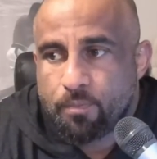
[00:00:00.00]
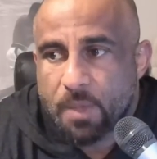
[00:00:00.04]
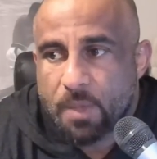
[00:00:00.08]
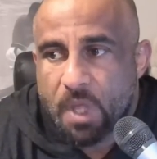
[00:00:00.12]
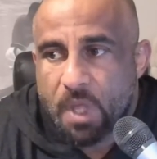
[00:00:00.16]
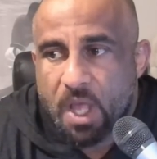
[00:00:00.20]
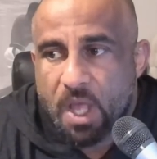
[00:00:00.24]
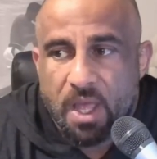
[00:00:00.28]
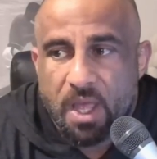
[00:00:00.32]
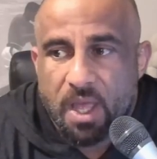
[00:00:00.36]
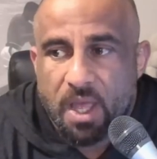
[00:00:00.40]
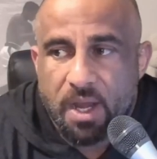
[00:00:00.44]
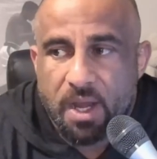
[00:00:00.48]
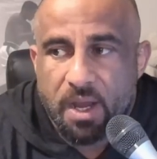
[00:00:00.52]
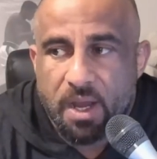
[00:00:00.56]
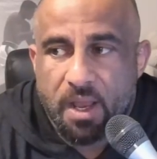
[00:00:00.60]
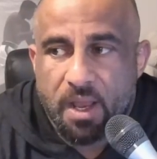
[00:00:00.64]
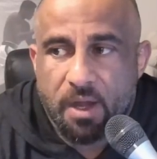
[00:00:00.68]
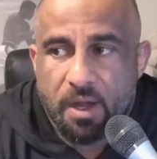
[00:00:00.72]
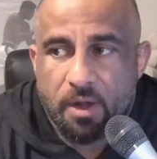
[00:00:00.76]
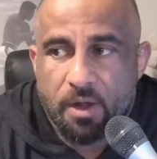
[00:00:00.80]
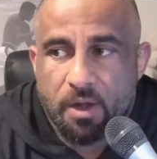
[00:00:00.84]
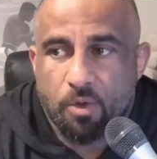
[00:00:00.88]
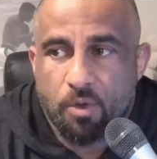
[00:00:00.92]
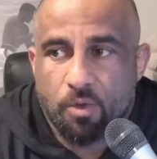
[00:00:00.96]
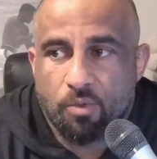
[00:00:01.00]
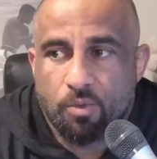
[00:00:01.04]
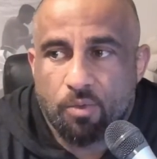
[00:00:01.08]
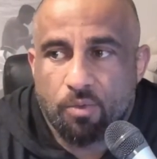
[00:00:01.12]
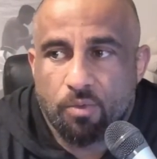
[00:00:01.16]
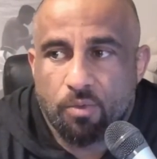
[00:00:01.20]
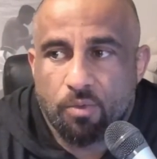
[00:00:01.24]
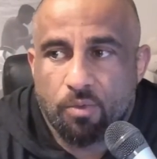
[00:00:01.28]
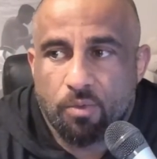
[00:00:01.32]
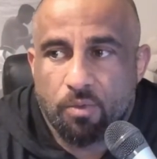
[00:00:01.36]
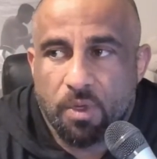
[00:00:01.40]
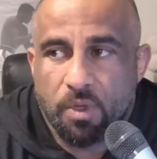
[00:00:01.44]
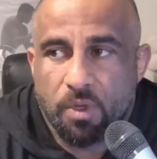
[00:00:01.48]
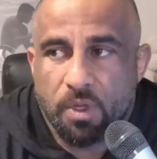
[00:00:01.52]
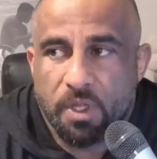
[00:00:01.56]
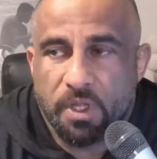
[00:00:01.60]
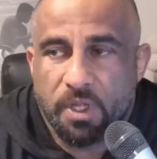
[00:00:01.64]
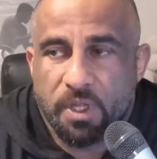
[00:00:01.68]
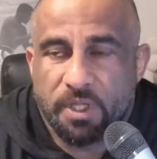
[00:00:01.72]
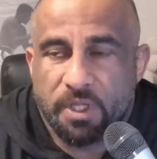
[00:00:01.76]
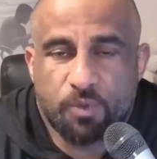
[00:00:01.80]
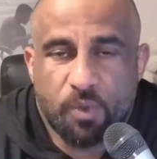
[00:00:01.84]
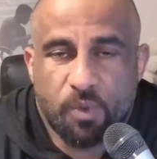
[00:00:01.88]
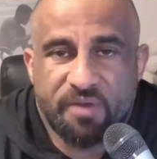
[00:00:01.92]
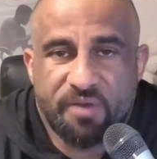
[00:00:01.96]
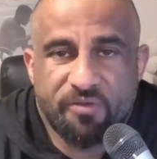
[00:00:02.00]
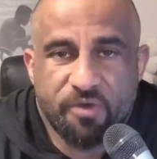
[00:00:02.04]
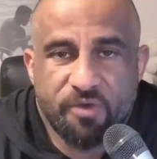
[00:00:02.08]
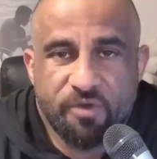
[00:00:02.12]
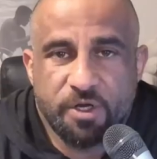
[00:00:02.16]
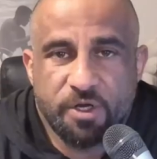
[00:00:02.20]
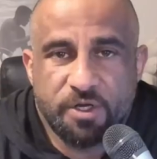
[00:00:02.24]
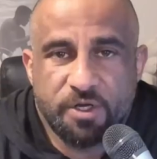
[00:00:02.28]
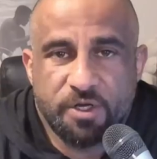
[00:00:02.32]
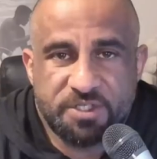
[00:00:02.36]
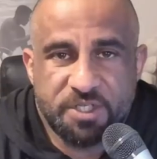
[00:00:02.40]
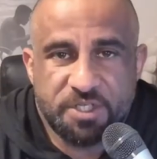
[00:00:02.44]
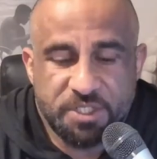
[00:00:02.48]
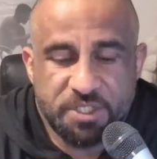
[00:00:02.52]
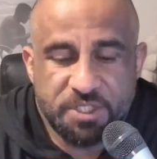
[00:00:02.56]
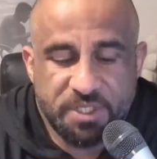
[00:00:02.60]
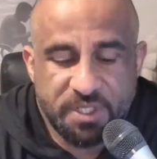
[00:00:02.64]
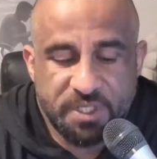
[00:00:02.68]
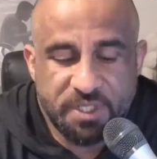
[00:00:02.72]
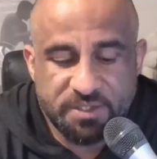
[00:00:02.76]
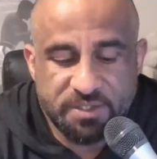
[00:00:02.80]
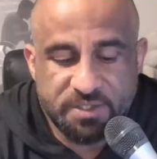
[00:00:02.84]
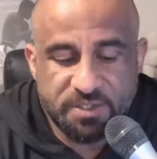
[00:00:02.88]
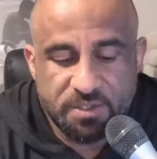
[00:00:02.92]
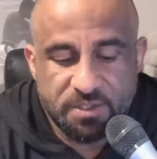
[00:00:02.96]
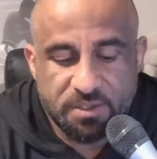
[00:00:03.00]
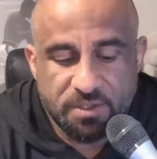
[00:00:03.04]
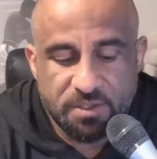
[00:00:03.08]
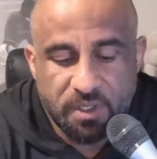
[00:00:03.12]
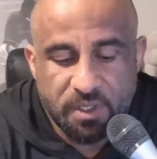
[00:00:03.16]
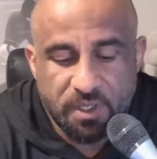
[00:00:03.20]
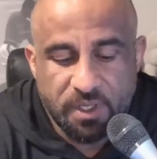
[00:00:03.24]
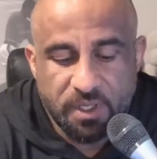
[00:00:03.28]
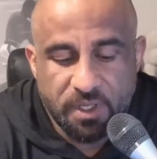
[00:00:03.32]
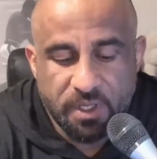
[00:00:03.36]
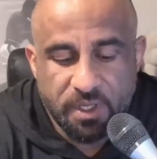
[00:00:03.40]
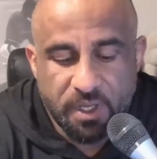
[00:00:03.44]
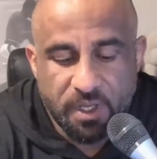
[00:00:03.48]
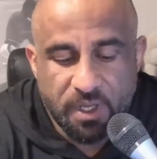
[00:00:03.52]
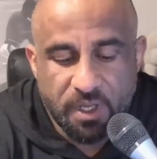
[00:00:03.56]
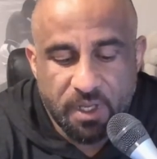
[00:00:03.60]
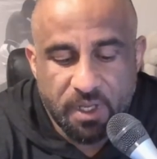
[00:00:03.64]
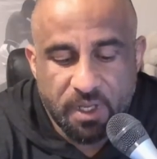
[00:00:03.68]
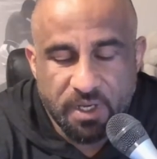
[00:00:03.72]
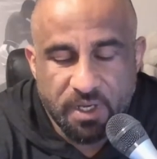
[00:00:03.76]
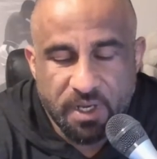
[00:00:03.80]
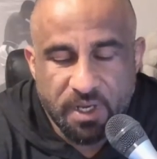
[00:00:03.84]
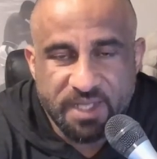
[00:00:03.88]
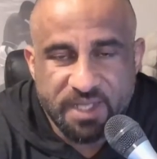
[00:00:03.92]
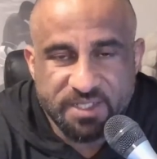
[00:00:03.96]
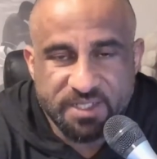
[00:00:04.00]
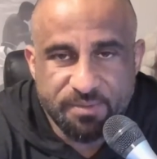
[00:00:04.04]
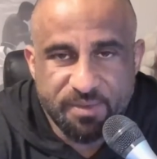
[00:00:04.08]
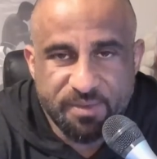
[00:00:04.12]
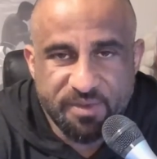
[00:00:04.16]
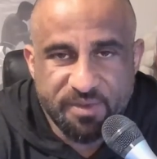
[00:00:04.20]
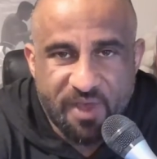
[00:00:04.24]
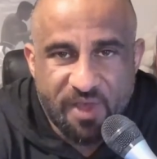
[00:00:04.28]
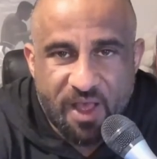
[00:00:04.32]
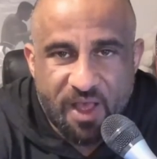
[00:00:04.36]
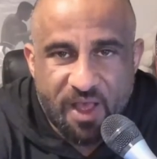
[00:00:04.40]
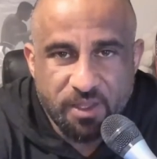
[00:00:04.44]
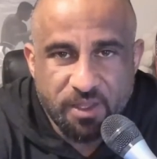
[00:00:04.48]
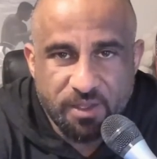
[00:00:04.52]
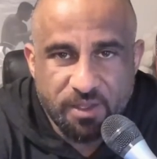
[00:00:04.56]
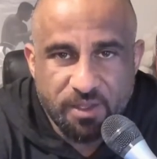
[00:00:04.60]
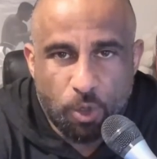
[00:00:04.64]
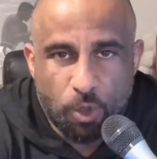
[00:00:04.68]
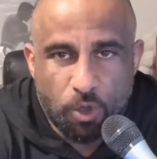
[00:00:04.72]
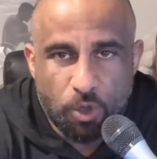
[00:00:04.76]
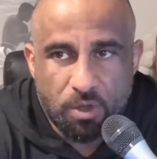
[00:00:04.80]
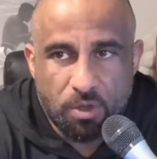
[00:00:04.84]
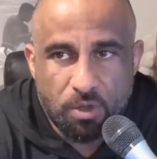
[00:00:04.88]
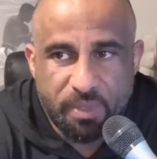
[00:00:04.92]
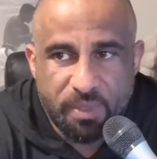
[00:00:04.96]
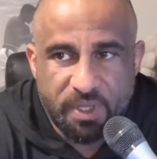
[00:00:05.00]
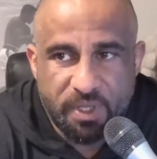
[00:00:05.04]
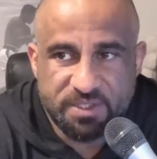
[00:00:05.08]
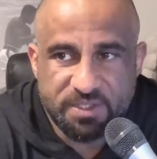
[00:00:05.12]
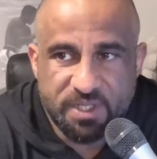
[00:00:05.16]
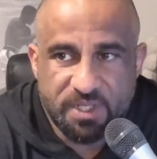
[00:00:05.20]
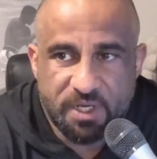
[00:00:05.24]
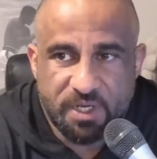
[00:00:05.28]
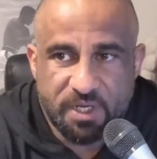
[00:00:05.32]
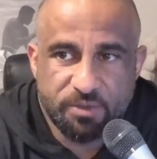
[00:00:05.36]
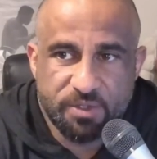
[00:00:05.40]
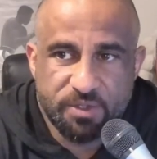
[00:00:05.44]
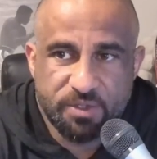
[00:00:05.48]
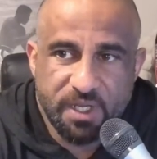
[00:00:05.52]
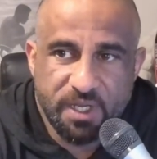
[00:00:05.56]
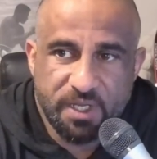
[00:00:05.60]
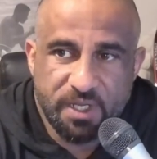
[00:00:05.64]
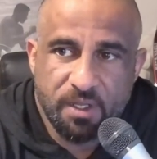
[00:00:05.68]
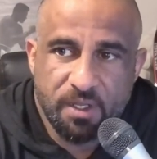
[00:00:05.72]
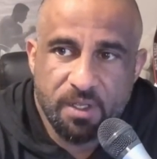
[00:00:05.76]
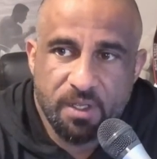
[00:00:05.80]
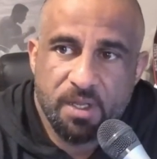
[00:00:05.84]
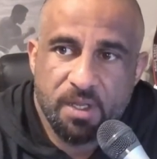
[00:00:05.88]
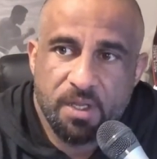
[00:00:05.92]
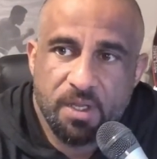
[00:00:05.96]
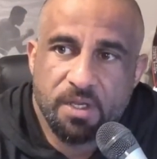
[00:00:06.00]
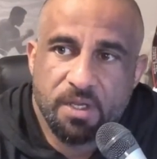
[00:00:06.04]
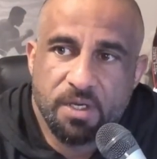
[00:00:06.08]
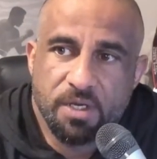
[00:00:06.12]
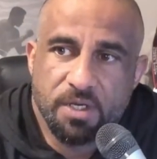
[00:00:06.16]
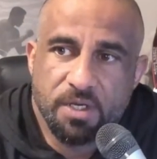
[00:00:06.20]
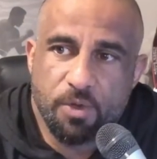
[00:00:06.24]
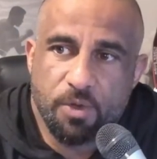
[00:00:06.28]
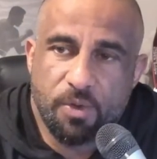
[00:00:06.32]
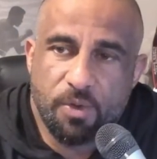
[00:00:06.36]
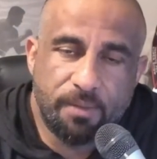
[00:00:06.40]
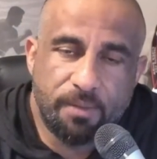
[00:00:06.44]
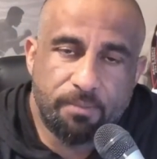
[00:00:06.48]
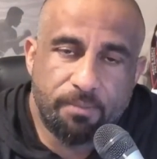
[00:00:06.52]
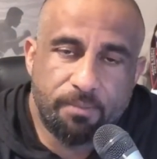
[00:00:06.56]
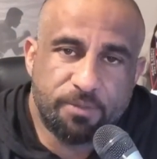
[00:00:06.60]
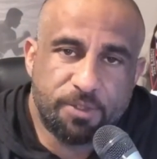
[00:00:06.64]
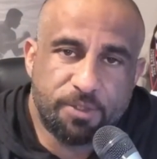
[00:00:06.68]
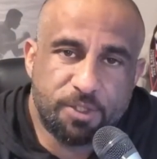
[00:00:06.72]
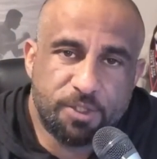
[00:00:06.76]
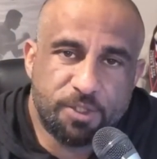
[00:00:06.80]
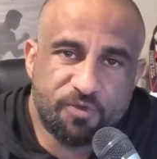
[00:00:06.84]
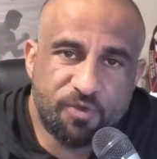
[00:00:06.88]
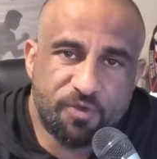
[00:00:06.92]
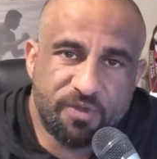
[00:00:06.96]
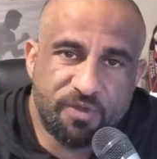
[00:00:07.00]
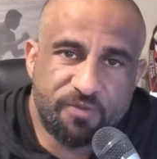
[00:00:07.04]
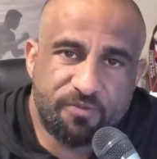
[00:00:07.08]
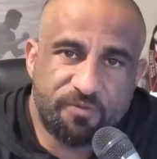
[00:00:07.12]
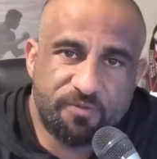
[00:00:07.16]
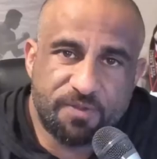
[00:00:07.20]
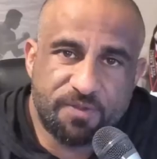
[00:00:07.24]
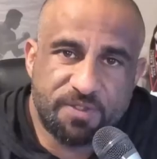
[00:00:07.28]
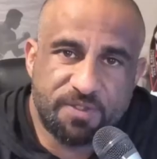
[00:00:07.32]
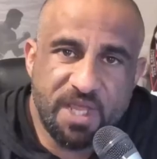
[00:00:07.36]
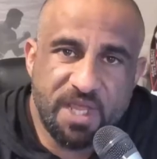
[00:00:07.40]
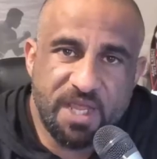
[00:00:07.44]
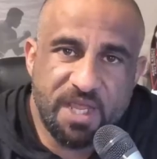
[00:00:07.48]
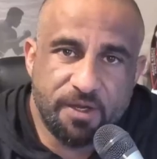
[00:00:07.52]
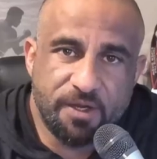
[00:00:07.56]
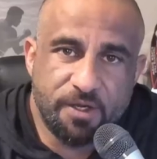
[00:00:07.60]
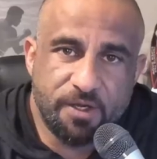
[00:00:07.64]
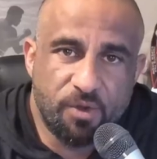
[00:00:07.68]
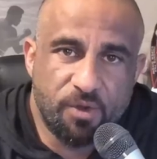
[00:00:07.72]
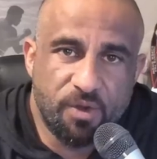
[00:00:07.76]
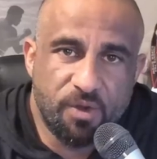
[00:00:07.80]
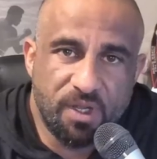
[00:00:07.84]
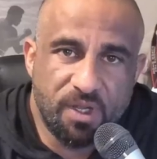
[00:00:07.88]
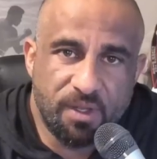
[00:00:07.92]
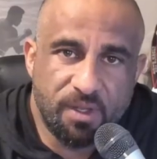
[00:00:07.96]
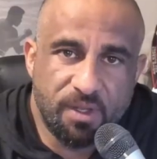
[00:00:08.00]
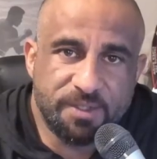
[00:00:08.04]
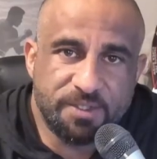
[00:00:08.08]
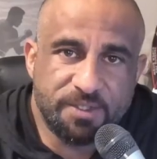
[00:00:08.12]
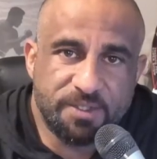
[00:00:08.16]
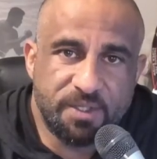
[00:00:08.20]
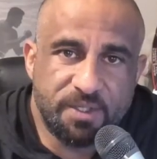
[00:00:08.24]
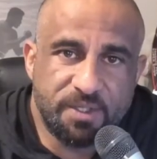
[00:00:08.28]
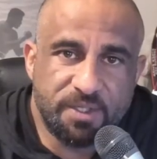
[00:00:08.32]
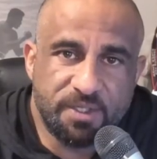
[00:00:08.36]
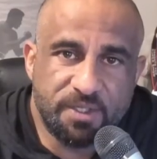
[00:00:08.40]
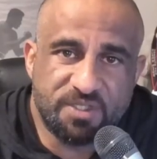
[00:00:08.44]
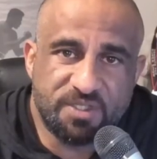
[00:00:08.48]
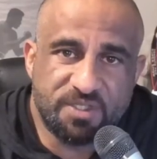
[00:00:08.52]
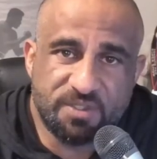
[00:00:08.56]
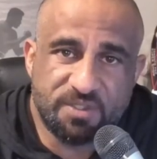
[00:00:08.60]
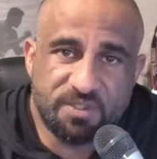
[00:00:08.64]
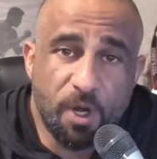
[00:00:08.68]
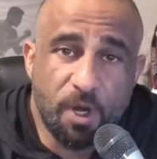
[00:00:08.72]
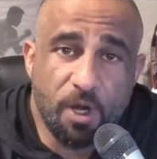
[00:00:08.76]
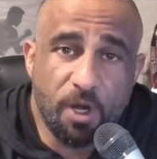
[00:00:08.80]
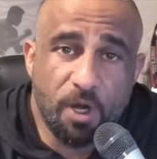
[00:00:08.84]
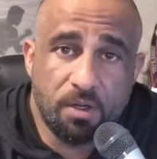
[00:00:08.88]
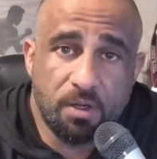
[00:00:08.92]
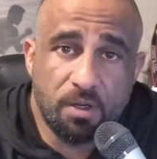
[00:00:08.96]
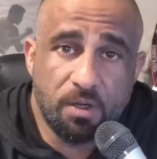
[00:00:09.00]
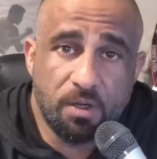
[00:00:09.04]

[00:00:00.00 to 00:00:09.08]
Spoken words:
I don't, it's whatever your decision is. It has to be valuable, because I don't think doing them just for the sake of doing them is smart.